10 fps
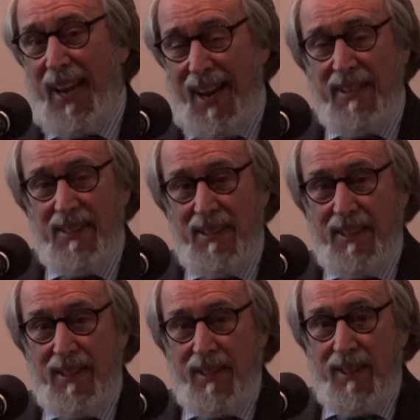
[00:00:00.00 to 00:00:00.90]
hat.
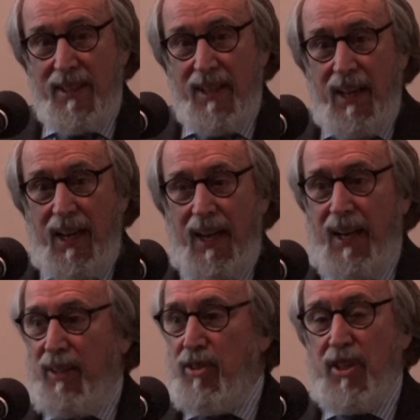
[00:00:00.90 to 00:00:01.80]

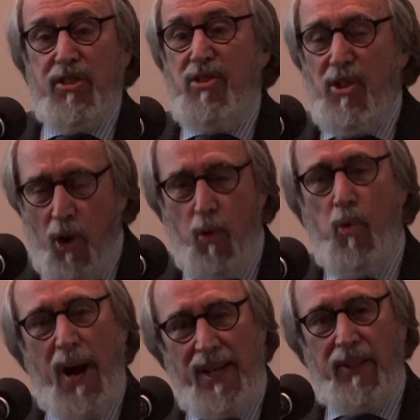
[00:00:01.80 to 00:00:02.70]
And there's just no
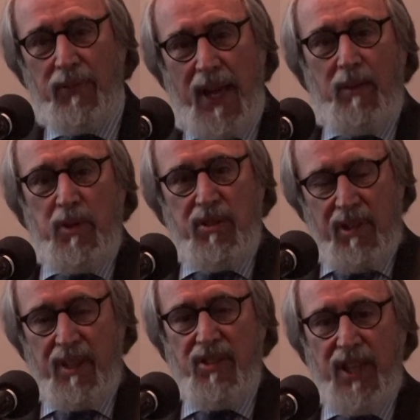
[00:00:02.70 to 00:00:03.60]
way that that was
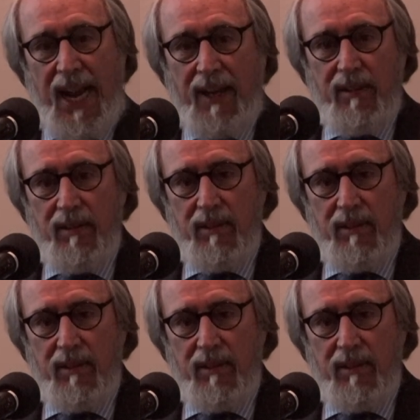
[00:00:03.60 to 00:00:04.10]
Lincoln's hat.